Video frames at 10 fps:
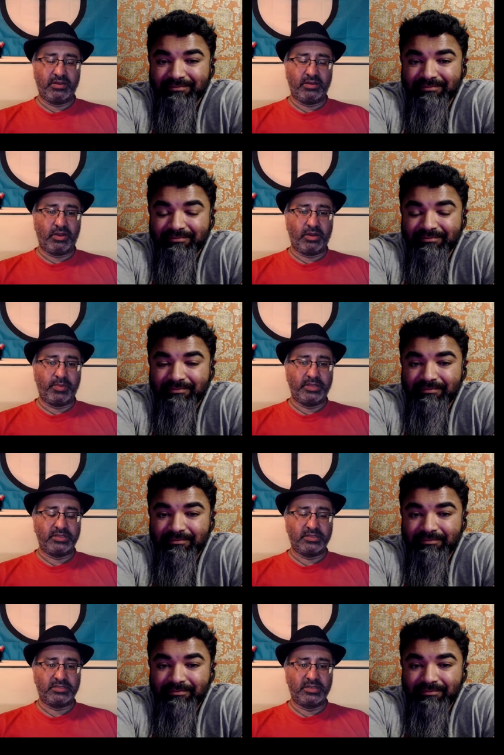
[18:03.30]
Speaker 1: like that in a lot of
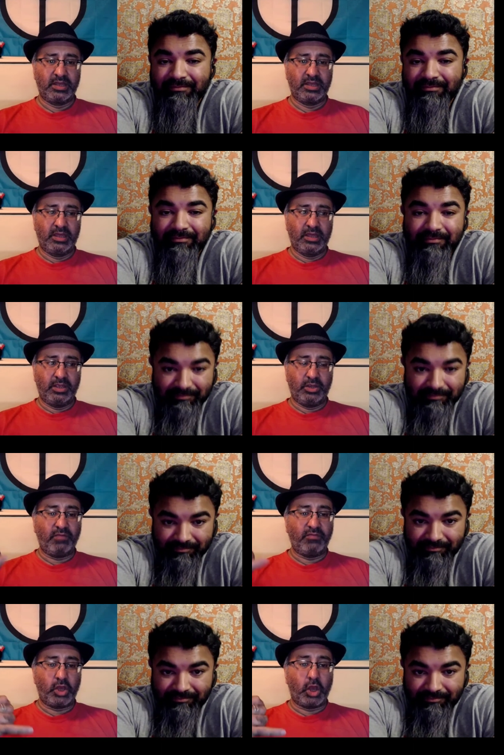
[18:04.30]
places,
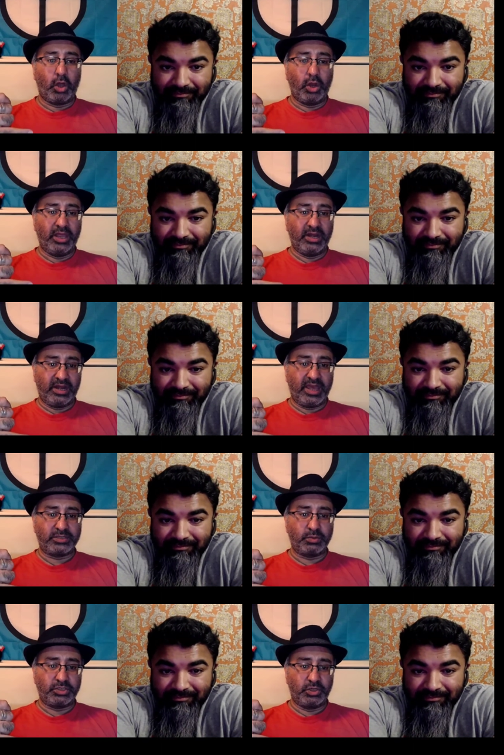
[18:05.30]
you have to call in
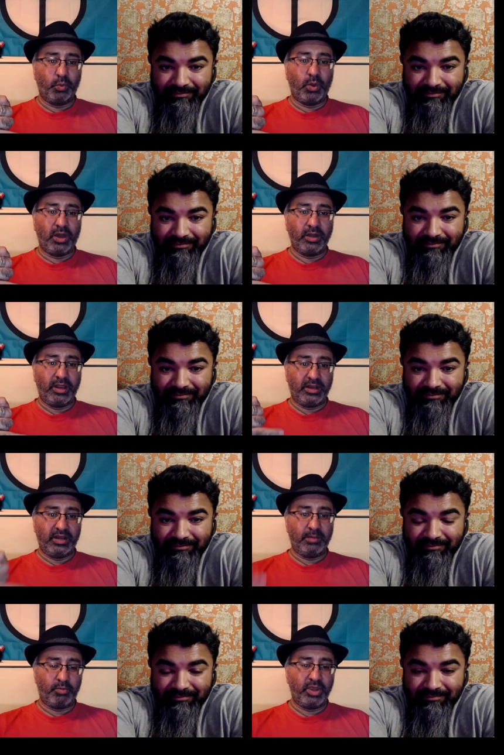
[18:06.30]
and ask what you want,
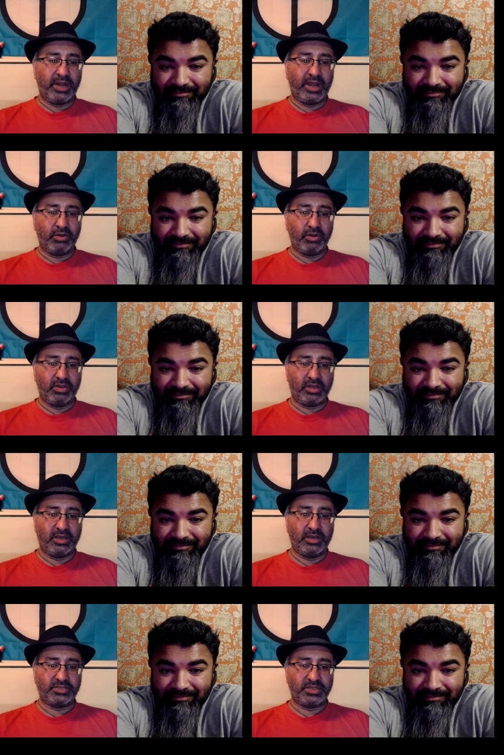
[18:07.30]
and then they bring it out on
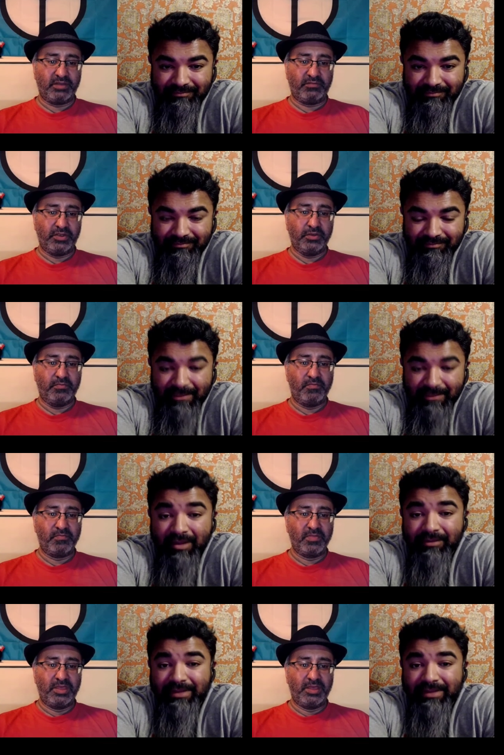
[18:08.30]
the curbside for you.
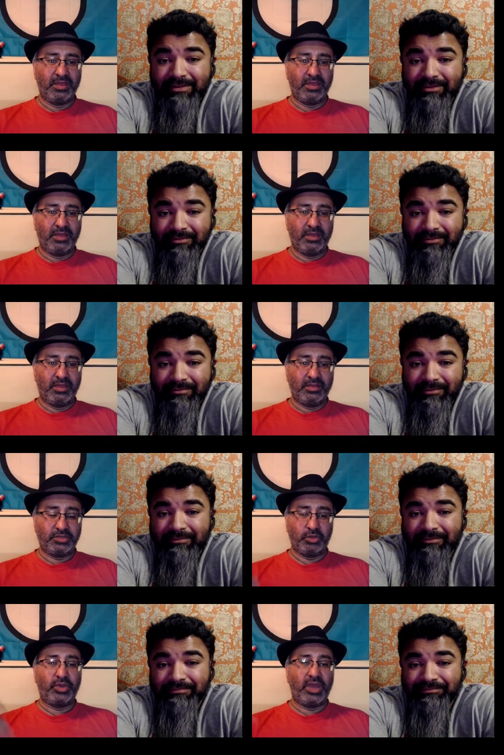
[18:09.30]
Speaker 2: Oh, that's cool.
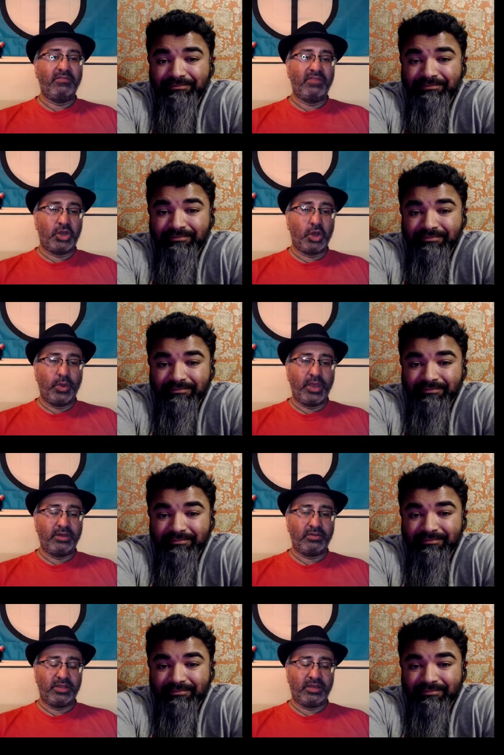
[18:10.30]
Speaker 1: Wow. So you can't even go
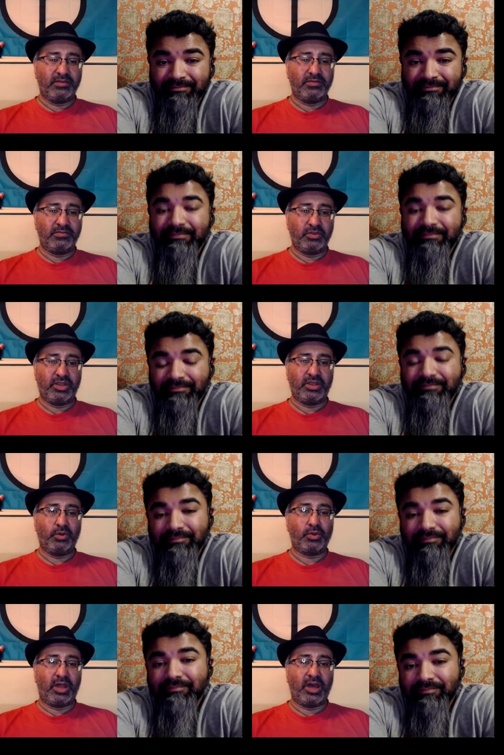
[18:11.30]
into the, to
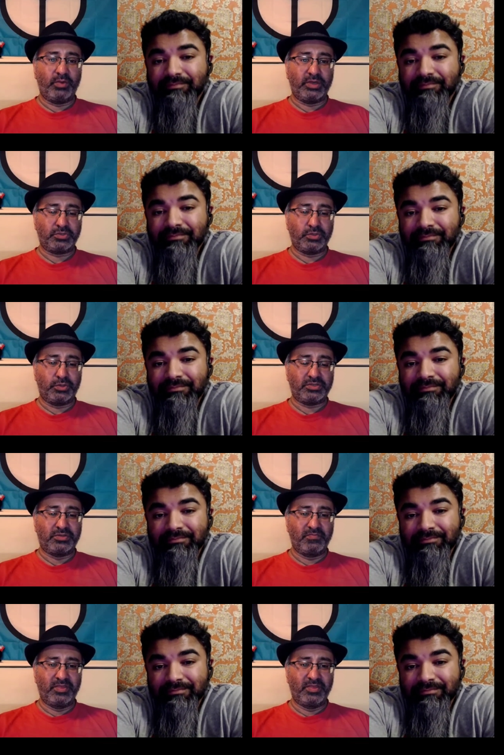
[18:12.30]
the local hardware
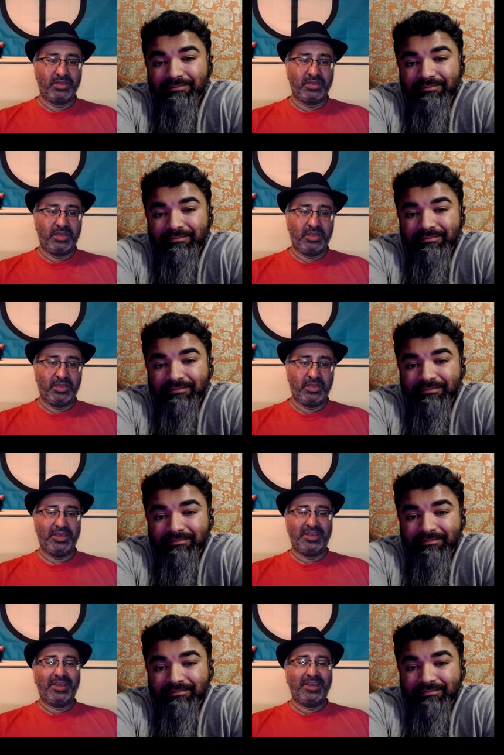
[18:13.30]
stores,
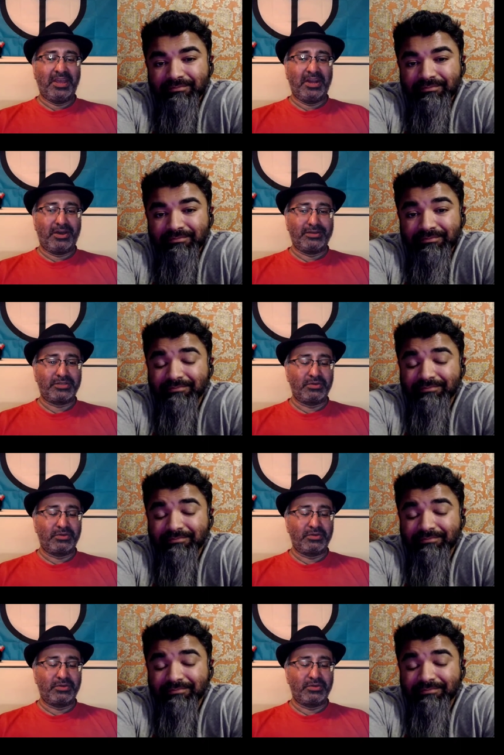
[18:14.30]
you know,